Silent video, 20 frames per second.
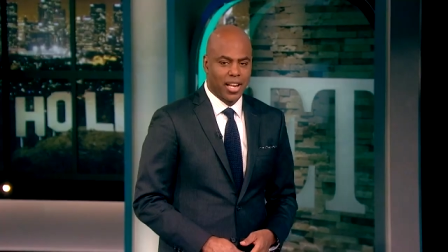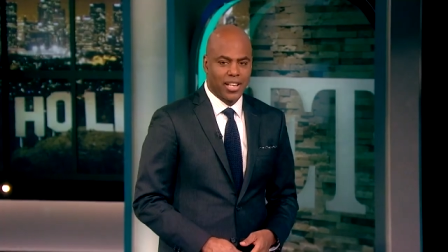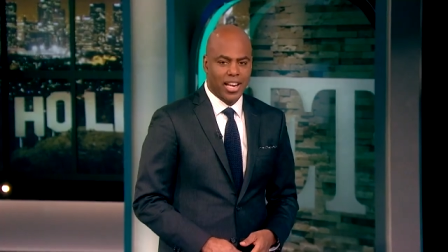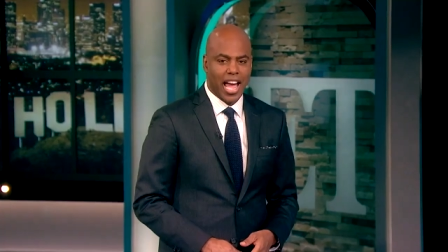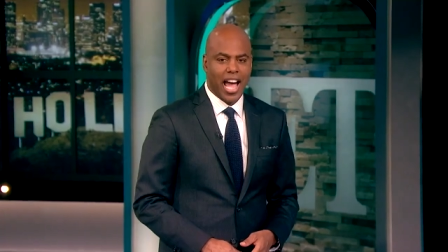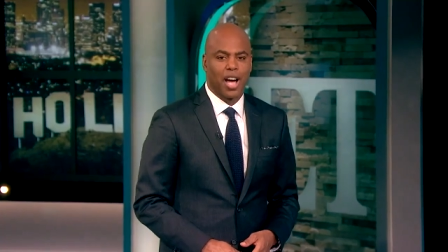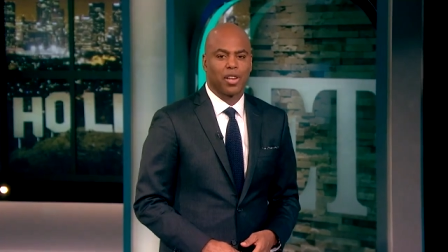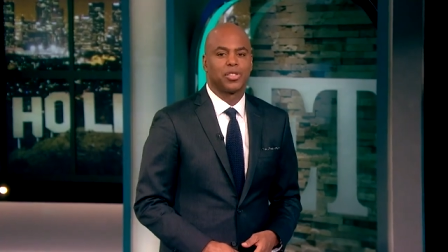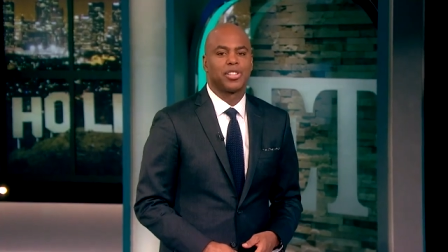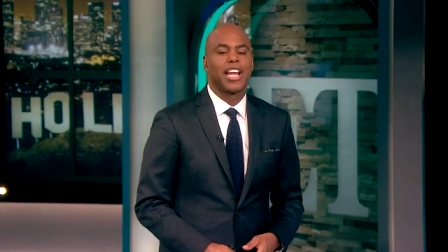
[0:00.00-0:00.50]

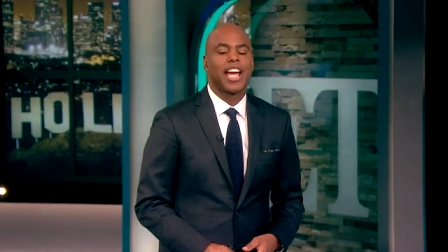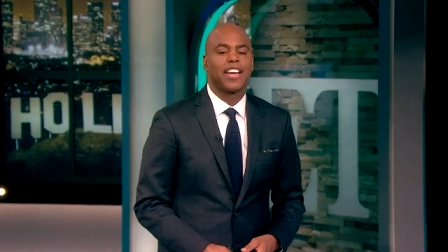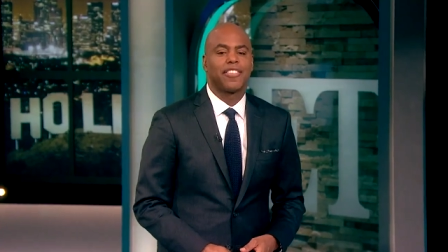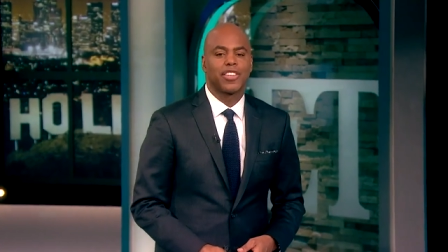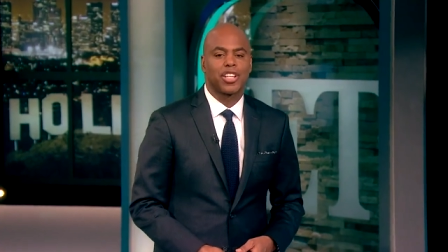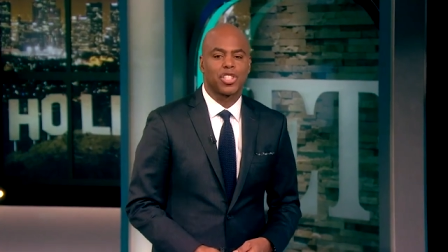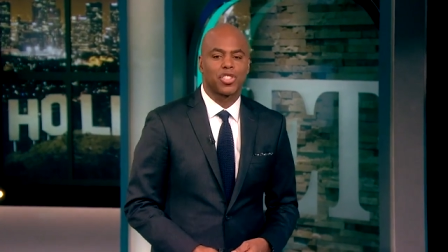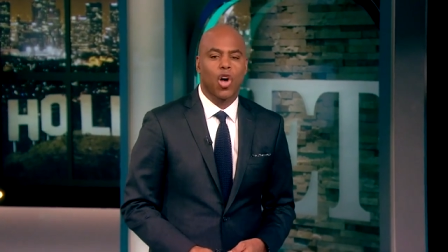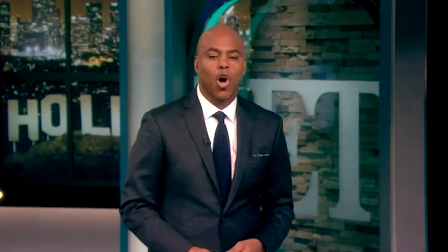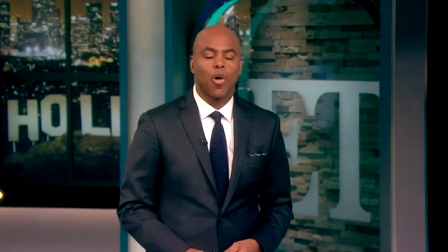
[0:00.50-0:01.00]
Now,
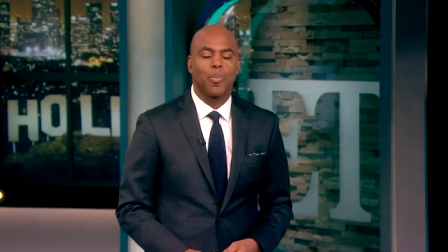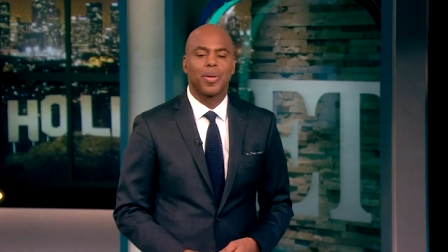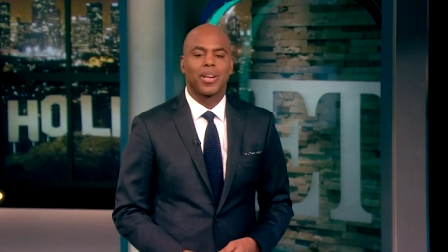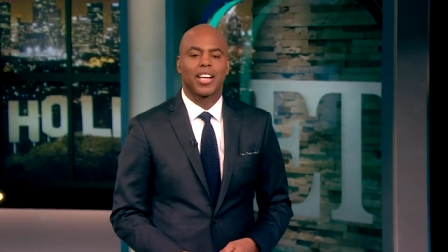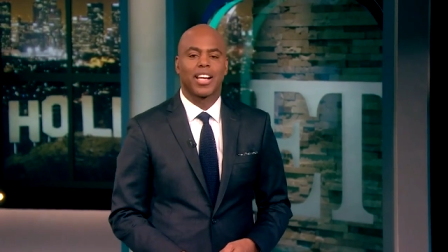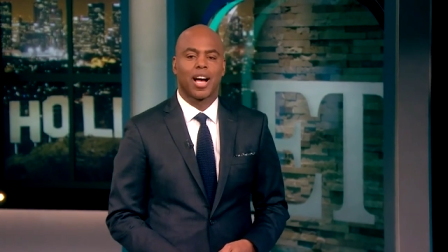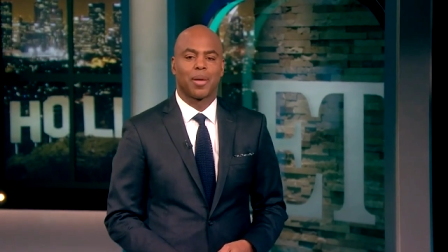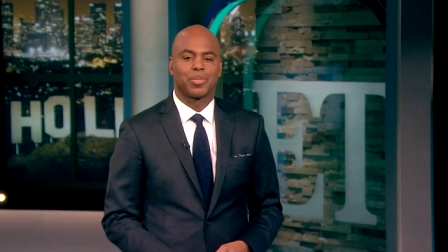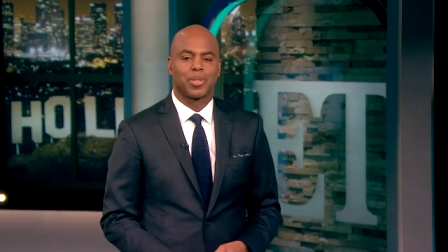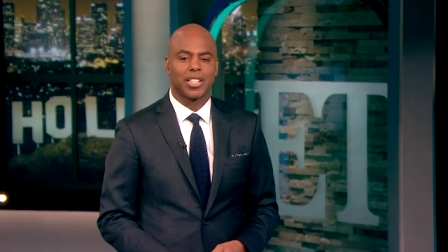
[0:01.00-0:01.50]
David is
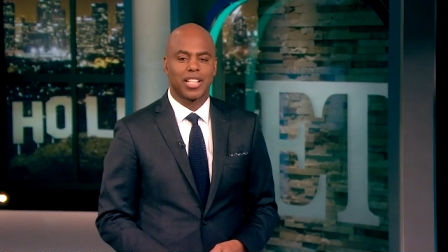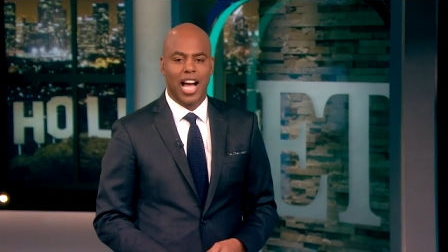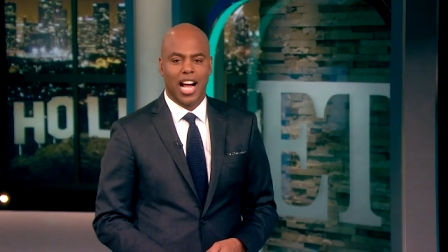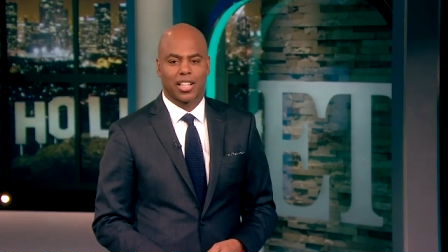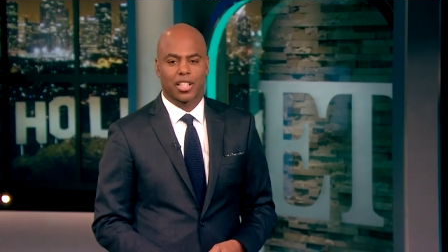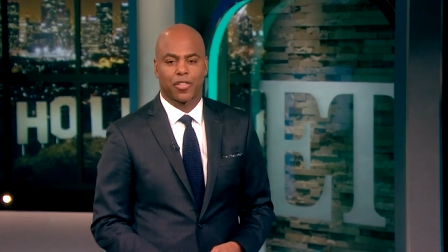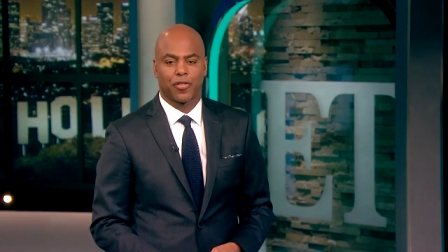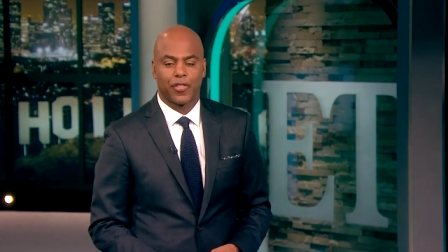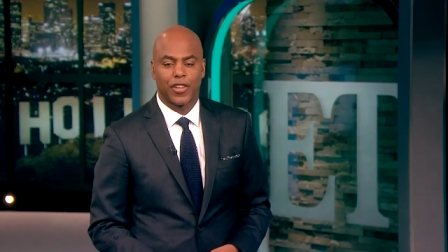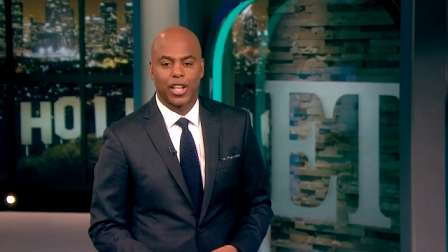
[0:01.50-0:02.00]
opening up to
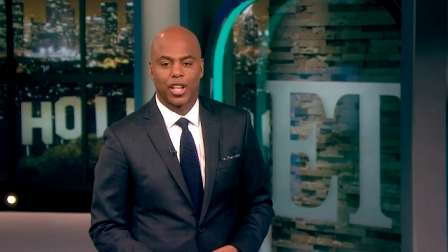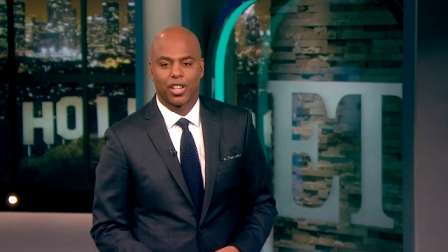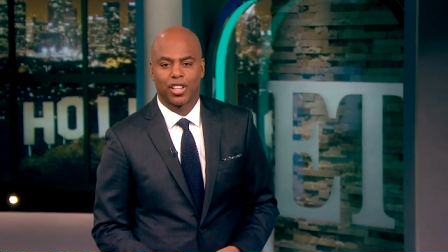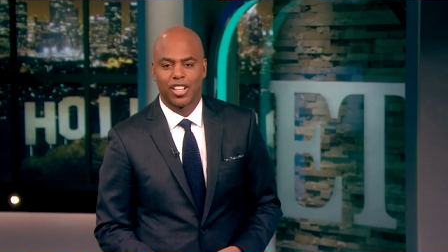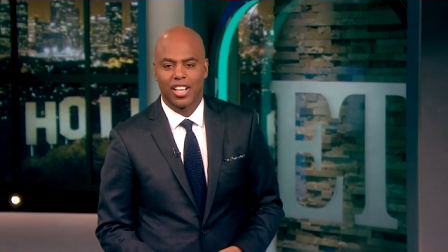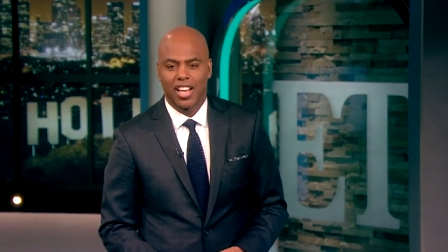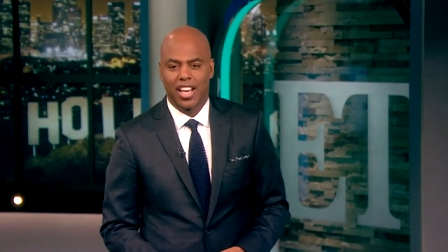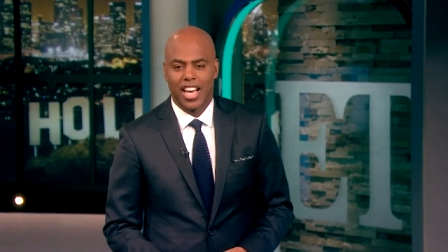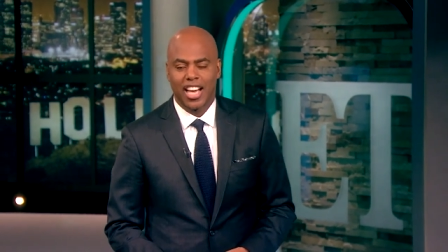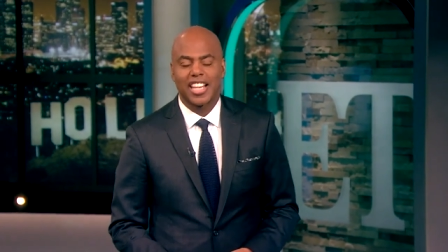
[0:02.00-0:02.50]
Dr. Phil,
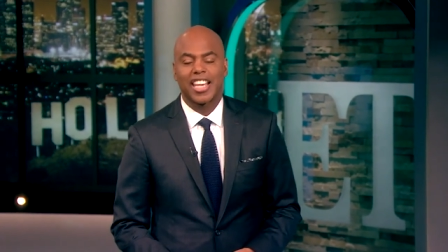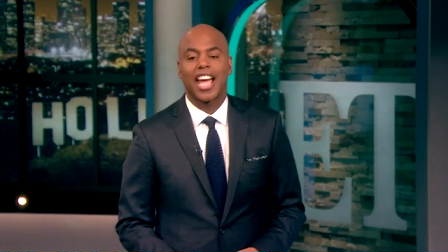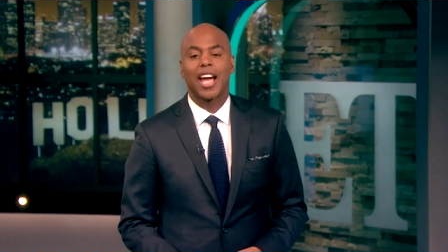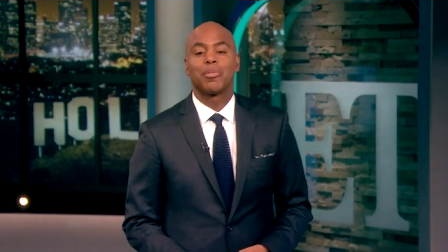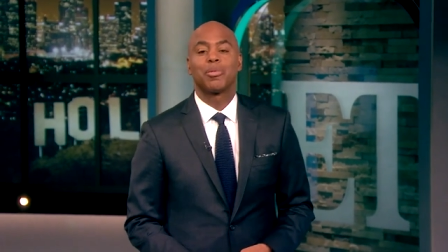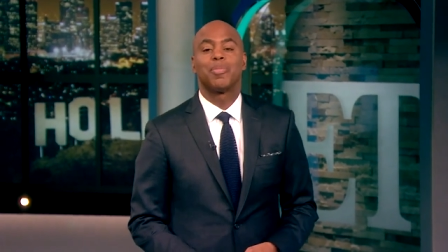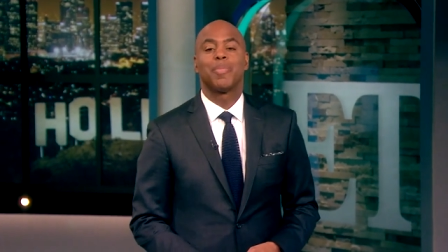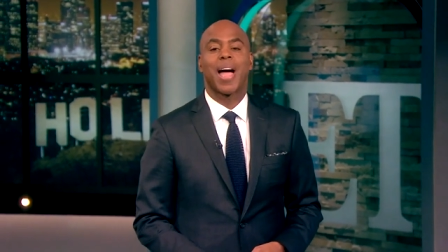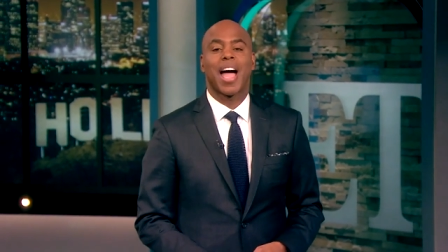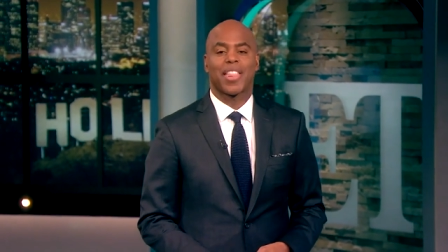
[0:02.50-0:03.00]
and
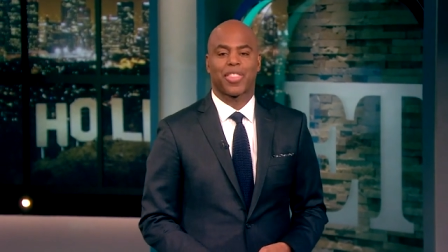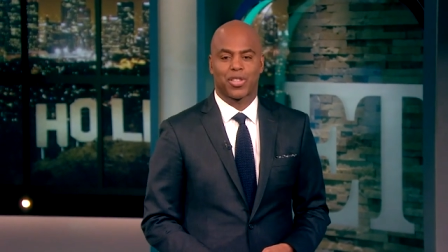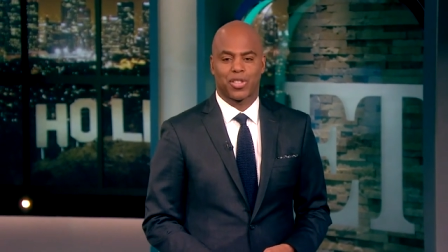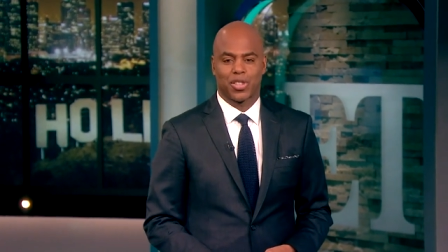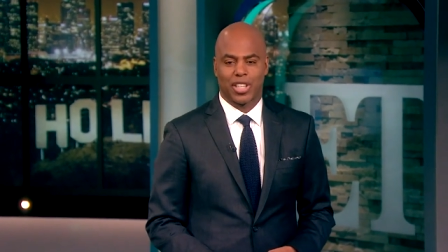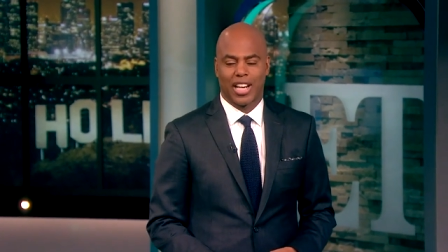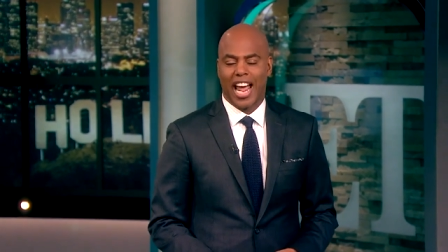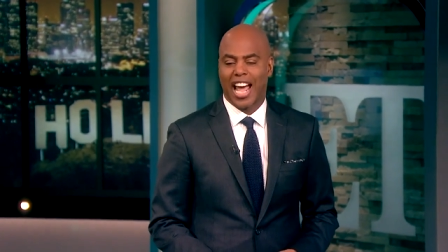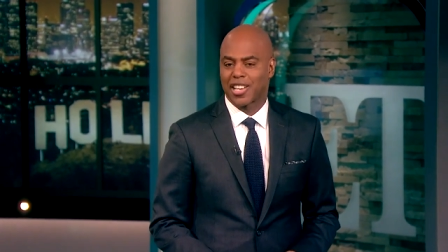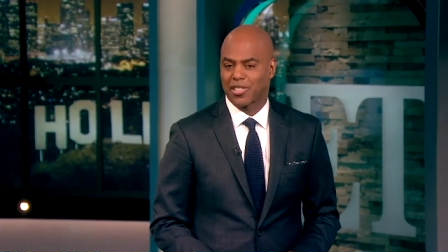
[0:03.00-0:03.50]
Cameron
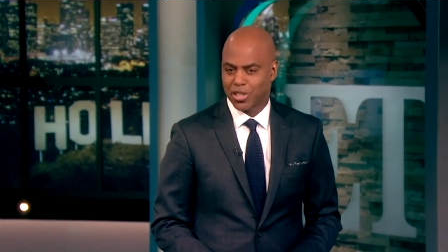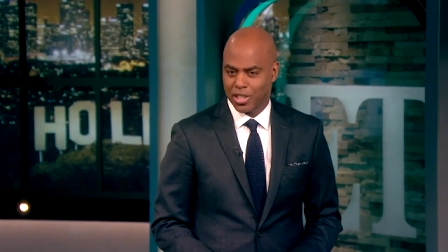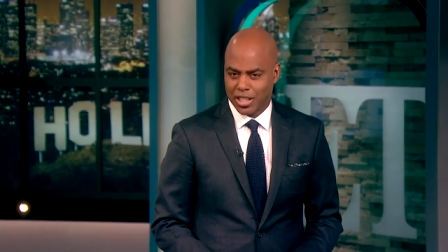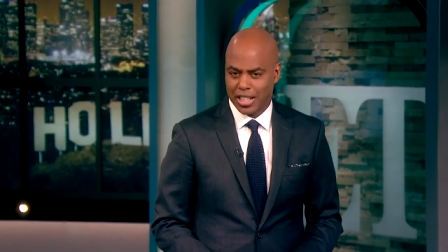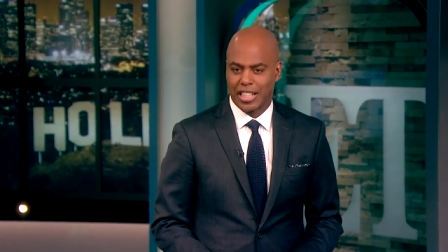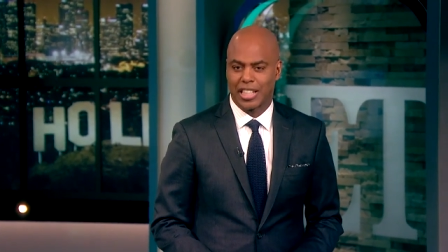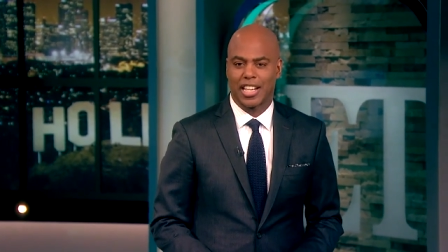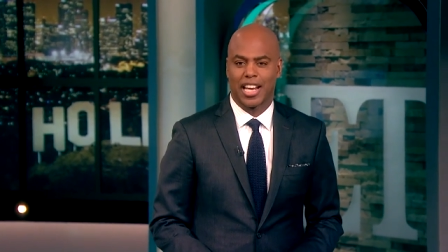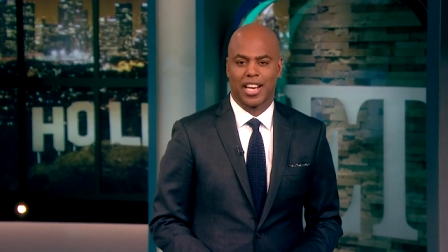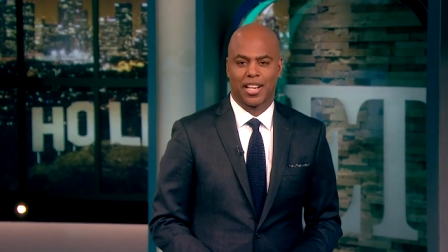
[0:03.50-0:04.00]
Mathison has the
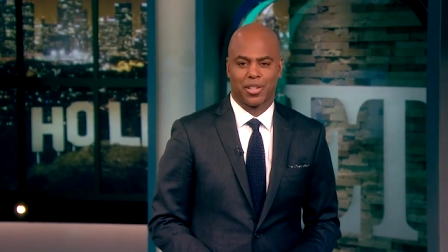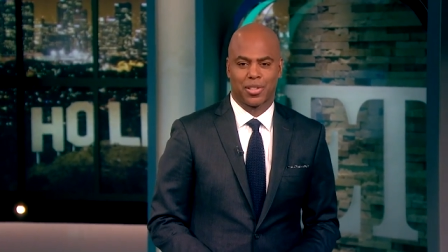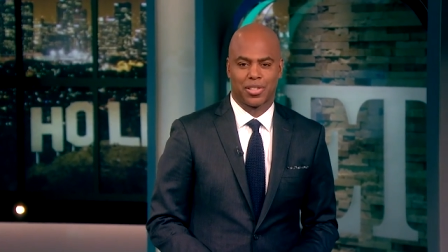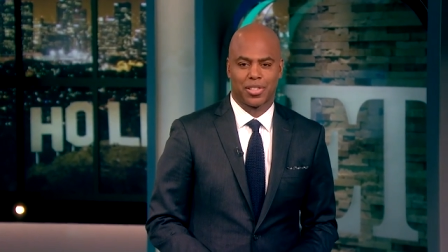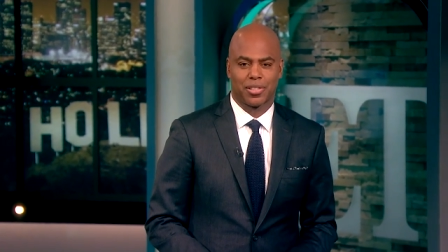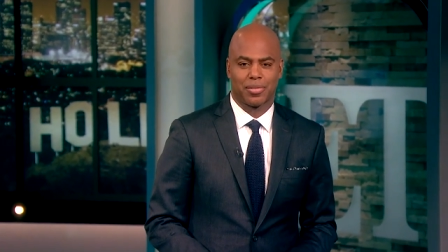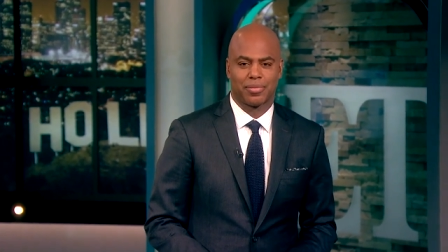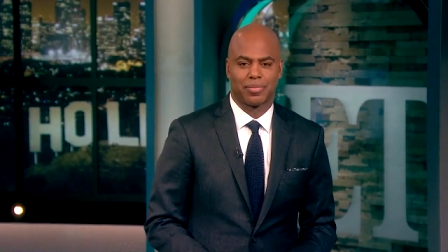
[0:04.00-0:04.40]
details.